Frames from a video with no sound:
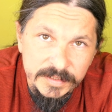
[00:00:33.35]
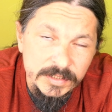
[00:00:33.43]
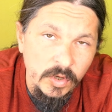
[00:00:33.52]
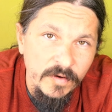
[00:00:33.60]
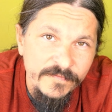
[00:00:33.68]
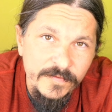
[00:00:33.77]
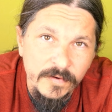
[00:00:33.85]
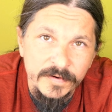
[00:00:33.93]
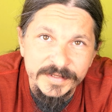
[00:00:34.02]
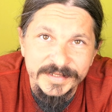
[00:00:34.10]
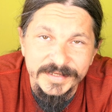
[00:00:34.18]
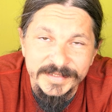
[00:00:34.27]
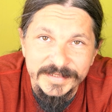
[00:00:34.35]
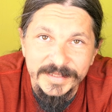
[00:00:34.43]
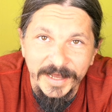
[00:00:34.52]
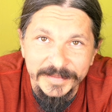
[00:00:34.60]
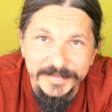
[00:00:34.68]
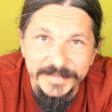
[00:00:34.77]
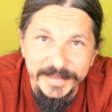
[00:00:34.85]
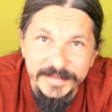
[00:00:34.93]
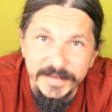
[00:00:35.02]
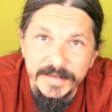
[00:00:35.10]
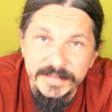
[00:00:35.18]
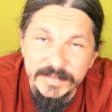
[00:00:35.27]
So of course it's not
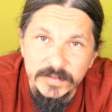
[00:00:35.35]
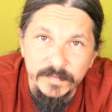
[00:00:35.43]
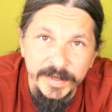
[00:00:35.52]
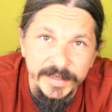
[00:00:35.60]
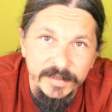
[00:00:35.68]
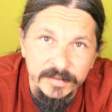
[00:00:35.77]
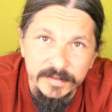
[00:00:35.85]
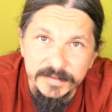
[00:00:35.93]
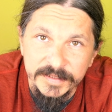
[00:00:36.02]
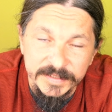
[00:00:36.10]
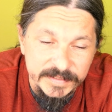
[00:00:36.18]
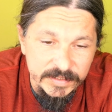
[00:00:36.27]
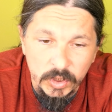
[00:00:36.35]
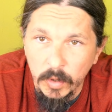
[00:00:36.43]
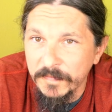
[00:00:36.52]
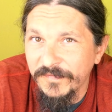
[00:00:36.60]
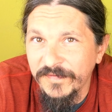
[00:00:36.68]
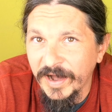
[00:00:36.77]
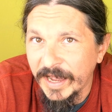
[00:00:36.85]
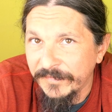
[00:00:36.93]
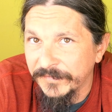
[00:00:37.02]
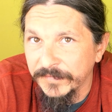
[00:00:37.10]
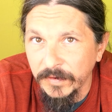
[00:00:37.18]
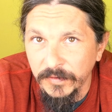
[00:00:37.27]
that easy to make this top
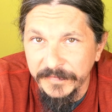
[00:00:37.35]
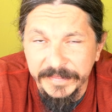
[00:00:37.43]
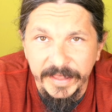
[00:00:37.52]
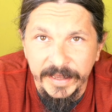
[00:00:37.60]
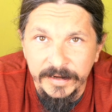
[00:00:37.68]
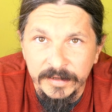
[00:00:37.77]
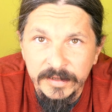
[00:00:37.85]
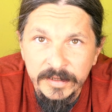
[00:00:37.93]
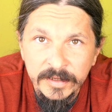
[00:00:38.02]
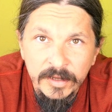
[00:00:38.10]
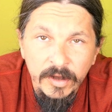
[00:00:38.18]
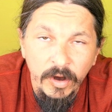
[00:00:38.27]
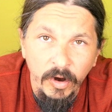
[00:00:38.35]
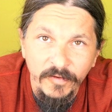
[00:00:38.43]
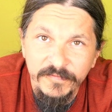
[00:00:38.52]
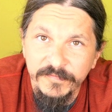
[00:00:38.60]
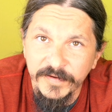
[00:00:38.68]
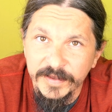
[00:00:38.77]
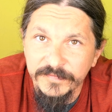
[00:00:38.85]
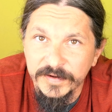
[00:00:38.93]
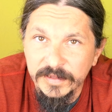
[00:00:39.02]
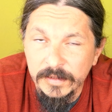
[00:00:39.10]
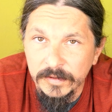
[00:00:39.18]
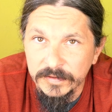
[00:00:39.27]
5 or 10 of
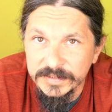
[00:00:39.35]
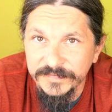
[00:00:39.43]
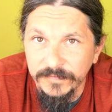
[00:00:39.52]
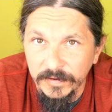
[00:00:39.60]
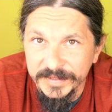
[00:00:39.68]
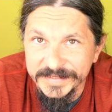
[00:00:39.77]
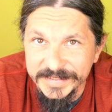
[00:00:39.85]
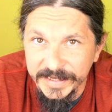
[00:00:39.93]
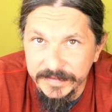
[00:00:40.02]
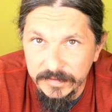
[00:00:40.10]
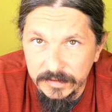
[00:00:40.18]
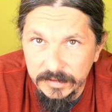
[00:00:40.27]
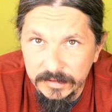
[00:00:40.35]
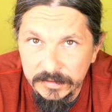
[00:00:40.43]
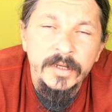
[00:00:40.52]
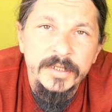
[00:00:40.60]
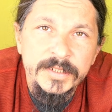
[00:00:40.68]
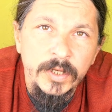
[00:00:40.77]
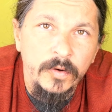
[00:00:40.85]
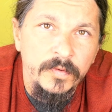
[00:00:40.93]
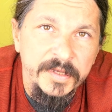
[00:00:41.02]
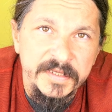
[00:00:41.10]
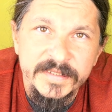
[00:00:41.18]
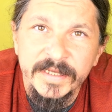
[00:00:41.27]
favorite lures for the Zander.
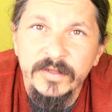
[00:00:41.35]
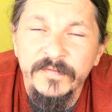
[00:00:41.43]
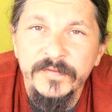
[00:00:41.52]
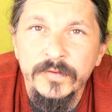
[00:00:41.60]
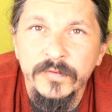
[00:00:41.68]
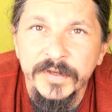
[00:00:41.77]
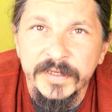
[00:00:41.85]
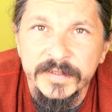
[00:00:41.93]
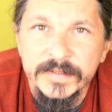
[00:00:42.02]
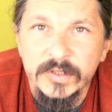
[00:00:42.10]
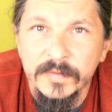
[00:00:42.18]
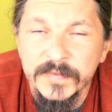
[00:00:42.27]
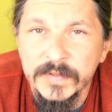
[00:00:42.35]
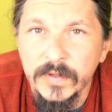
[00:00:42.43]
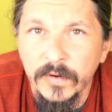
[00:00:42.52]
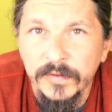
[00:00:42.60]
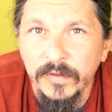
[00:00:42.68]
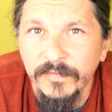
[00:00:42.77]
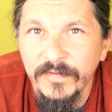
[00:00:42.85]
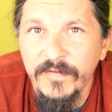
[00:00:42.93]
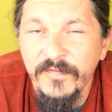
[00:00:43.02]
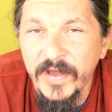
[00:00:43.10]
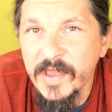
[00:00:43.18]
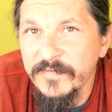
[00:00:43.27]
So instead of doing some sort of
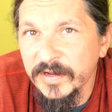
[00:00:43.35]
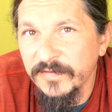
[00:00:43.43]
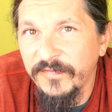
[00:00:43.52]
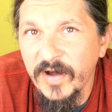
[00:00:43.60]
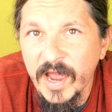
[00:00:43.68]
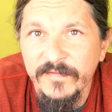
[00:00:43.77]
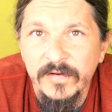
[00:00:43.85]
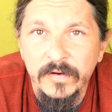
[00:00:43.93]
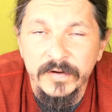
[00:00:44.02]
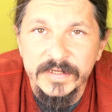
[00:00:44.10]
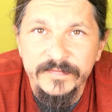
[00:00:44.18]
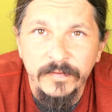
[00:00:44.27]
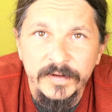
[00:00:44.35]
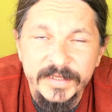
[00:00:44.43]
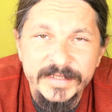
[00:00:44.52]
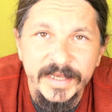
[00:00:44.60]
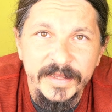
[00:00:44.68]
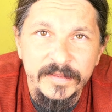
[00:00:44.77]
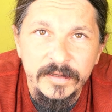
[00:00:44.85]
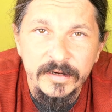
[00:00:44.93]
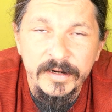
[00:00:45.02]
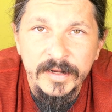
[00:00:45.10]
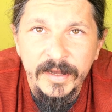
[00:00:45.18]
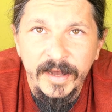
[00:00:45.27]
favorite 5 lures for the
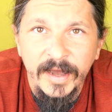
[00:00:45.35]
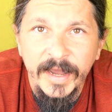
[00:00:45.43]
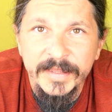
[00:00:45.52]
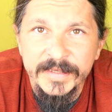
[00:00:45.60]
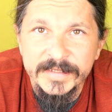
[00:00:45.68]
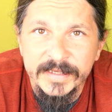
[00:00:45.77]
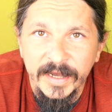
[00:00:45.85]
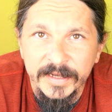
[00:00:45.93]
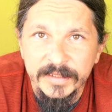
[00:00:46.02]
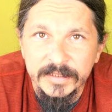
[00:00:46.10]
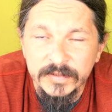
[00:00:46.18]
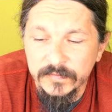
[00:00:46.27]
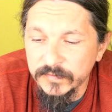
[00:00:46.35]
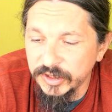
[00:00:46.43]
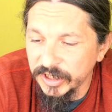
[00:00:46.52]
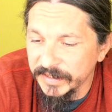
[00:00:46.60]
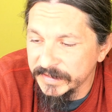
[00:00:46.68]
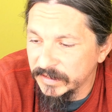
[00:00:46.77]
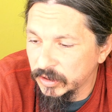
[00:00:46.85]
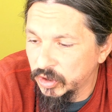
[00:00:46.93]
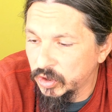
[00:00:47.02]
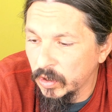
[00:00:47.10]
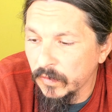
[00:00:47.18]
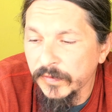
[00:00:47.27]
Zander, I decided to just
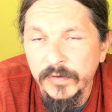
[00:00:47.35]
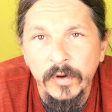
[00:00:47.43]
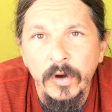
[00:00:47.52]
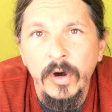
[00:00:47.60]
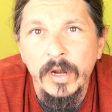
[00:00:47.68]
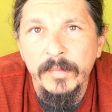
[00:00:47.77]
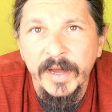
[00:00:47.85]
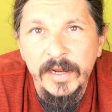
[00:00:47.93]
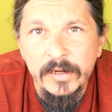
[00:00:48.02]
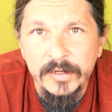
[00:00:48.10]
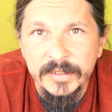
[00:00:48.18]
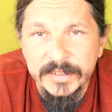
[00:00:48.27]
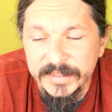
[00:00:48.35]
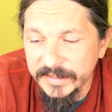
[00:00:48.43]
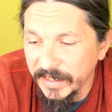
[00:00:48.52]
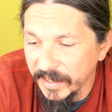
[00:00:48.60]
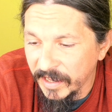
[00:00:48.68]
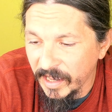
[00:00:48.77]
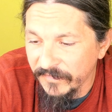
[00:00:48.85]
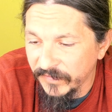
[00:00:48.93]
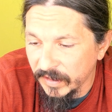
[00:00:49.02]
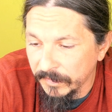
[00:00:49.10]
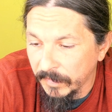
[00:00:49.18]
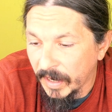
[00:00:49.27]
show you all my lures that I have
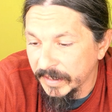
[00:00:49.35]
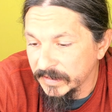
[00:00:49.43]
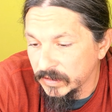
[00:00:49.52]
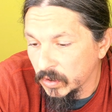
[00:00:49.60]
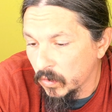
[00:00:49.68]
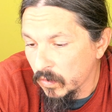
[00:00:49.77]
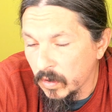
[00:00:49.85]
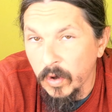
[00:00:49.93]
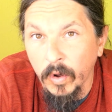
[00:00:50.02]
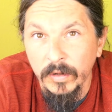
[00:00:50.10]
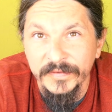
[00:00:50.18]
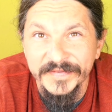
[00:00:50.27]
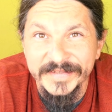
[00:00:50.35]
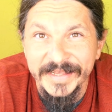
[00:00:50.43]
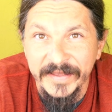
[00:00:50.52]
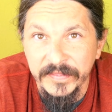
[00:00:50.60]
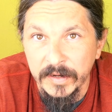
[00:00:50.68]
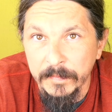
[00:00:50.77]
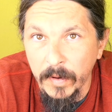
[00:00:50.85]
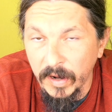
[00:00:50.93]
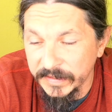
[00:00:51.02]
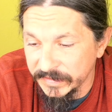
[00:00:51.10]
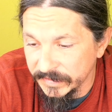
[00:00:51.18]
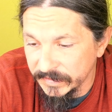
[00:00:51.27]
in my so-called Zander
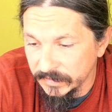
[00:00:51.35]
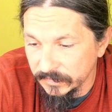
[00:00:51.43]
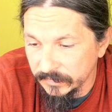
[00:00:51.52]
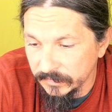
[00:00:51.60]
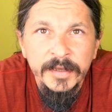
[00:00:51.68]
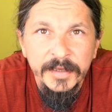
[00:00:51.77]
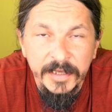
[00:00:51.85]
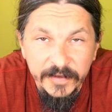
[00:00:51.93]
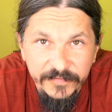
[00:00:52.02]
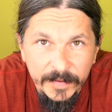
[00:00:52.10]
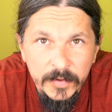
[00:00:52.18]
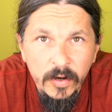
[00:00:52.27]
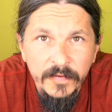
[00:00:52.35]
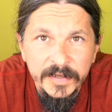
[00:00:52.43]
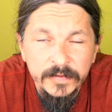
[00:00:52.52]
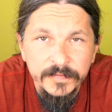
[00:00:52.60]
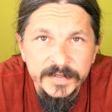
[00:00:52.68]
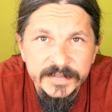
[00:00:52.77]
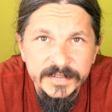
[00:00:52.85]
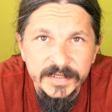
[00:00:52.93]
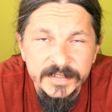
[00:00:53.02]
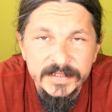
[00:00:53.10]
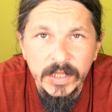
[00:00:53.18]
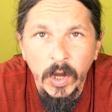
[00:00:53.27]
boxes. If I'm going to
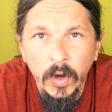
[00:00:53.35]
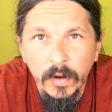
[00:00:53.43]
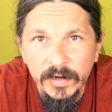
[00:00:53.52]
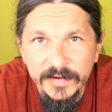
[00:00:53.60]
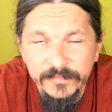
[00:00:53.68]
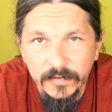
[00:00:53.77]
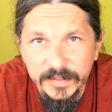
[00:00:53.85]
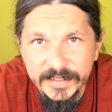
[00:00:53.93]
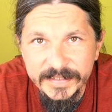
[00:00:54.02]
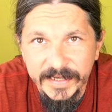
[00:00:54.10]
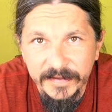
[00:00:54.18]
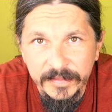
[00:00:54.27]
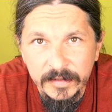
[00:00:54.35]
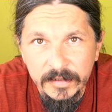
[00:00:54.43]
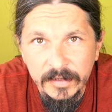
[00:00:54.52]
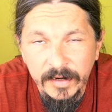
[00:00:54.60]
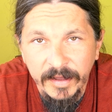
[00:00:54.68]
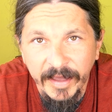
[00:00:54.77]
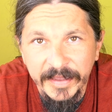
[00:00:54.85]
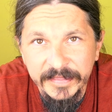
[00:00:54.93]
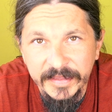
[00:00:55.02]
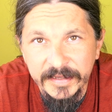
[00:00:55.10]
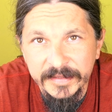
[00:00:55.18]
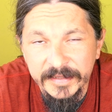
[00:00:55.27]
insist only for the Zander, I
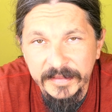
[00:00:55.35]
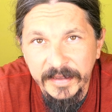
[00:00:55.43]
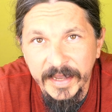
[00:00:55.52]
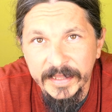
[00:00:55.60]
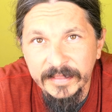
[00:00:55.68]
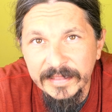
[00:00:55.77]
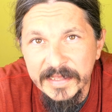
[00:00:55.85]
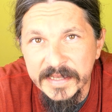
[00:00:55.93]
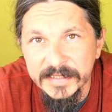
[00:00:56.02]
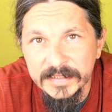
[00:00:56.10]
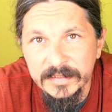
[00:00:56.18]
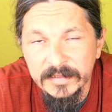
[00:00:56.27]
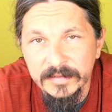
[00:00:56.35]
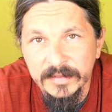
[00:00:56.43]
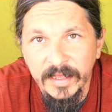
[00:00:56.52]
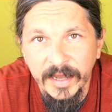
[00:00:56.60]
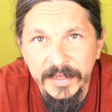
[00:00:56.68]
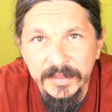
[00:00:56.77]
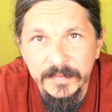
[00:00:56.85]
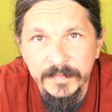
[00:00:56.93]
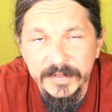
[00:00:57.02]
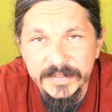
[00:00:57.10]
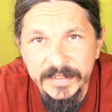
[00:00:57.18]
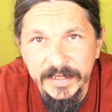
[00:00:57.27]
think that at least
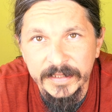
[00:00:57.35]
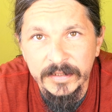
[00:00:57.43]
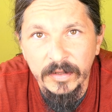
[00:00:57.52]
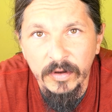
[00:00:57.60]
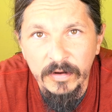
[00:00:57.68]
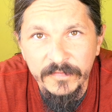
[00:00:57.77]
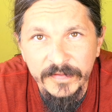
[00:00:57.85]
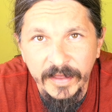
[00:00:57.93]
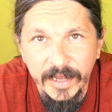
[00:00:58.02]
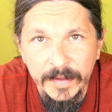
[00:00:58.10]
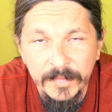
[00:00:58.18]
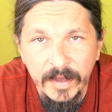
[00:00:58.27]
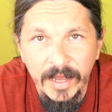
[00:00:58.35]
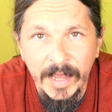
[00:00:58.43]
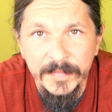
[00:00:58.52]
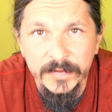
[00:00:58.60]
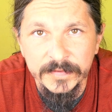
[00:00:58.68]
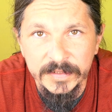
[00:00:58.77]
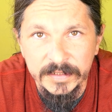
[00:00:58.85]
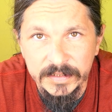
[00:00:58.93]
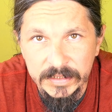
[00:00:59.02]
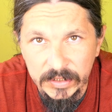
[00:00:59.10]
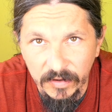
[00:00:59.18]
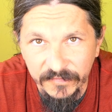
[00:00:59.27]
90% of time I'm using
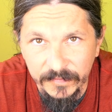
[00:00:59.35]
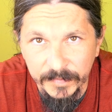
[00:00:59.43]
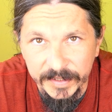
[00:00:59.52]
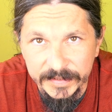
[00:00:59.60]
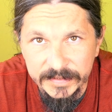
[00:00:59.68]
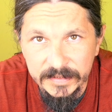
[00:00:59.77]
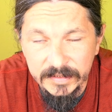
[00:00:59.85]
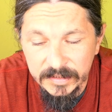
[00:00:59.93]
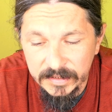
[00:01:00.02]
soft baits.